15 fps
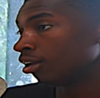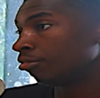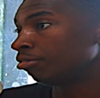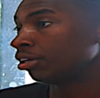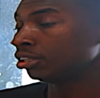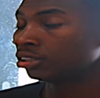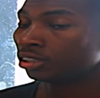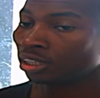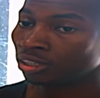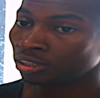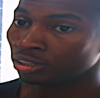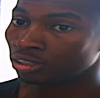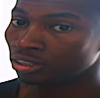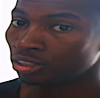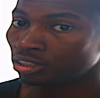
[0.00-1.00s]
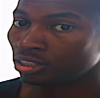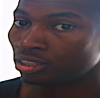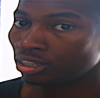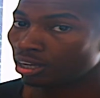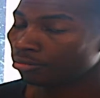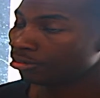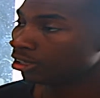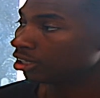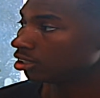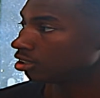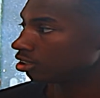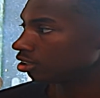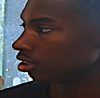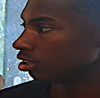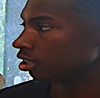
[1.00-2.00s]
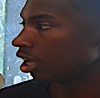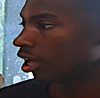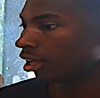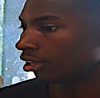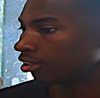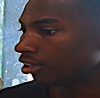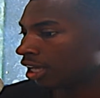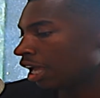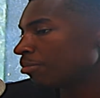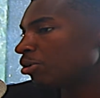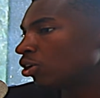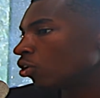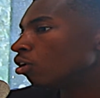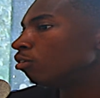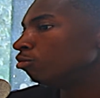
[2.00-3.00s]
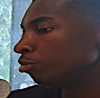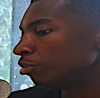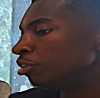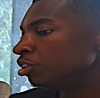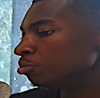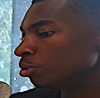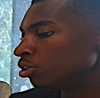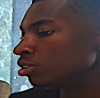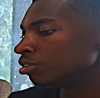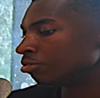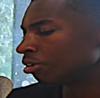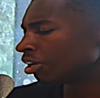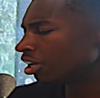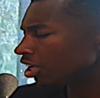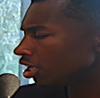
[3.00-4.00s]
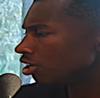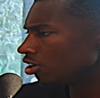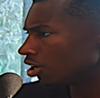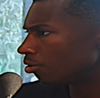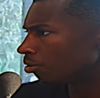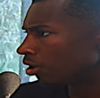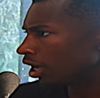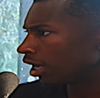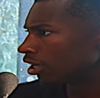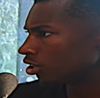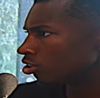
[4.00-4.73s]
Kind of thing. So I think it gave me the confidence boost to think, you know what,